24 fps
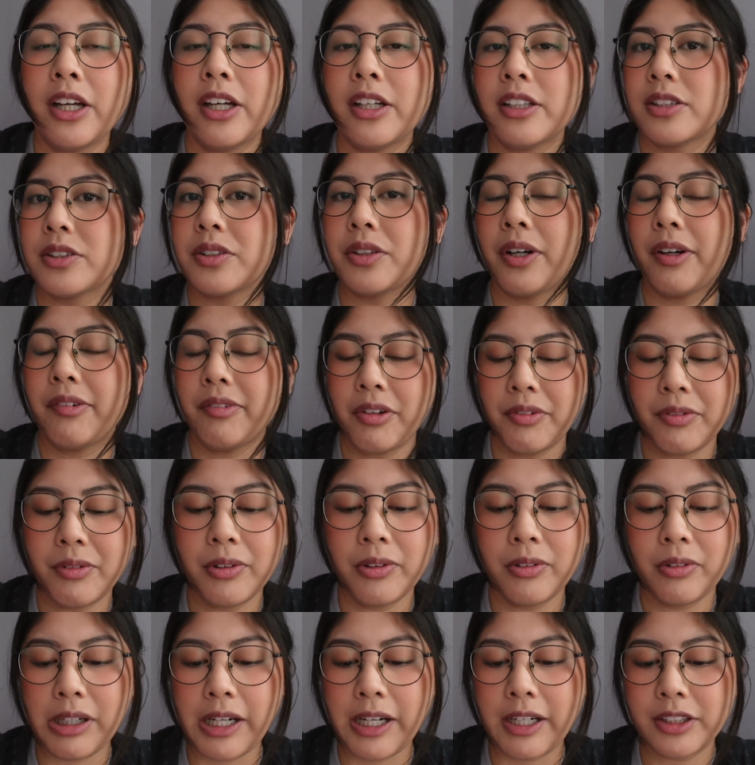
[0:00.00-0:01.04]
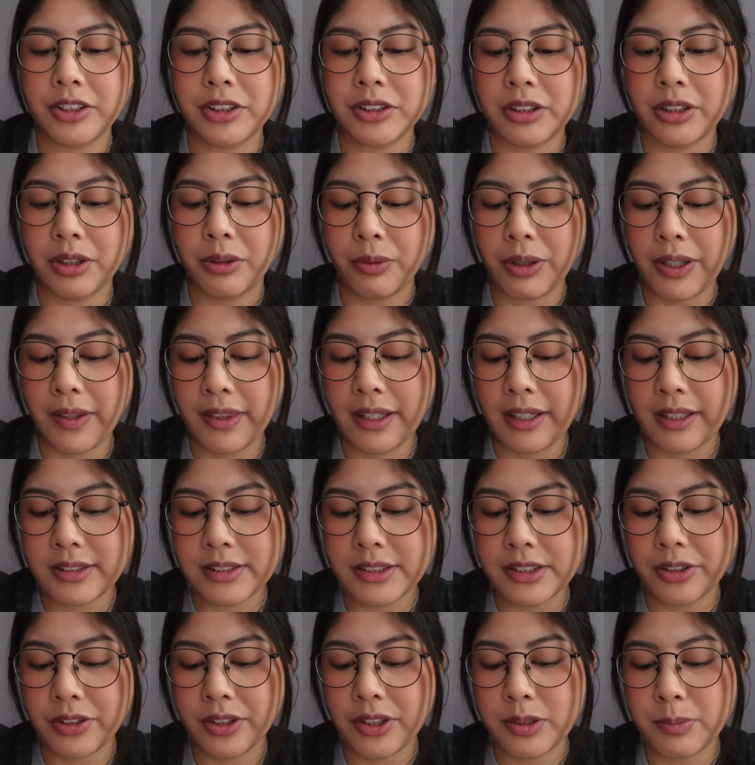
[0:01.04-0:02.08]
so I've never actually read that
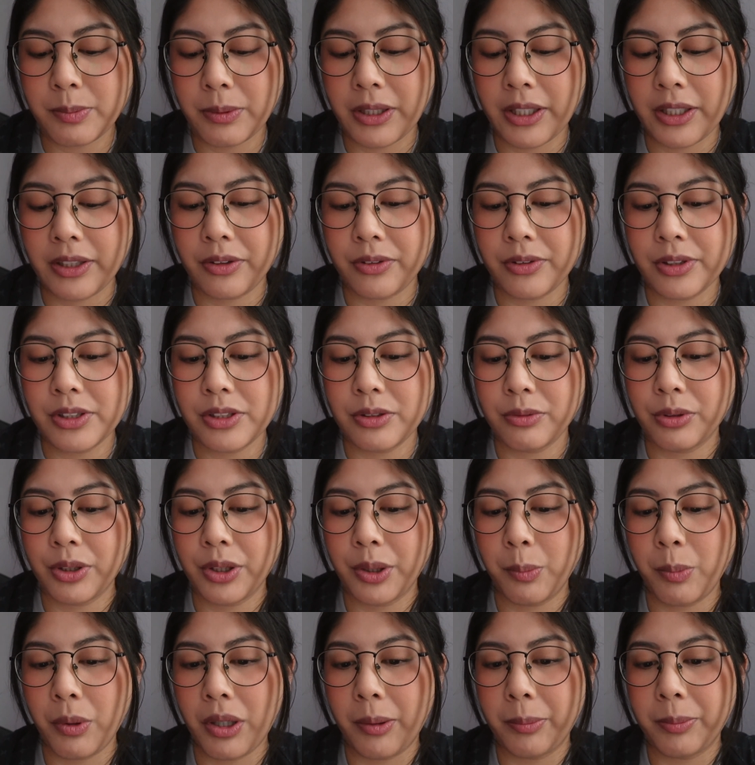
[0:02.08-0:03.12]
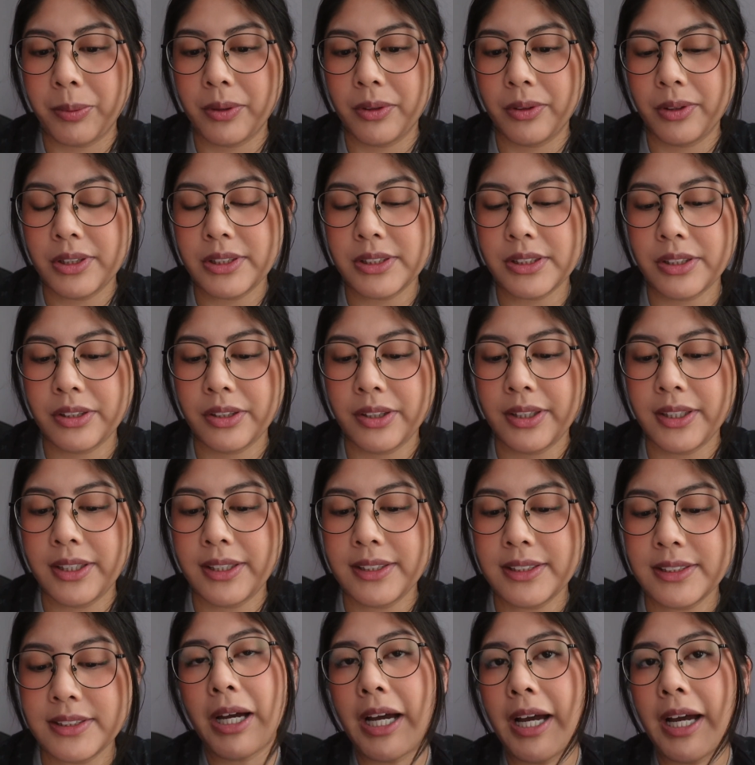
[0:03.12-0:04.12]
series, but I know it's a really popular series.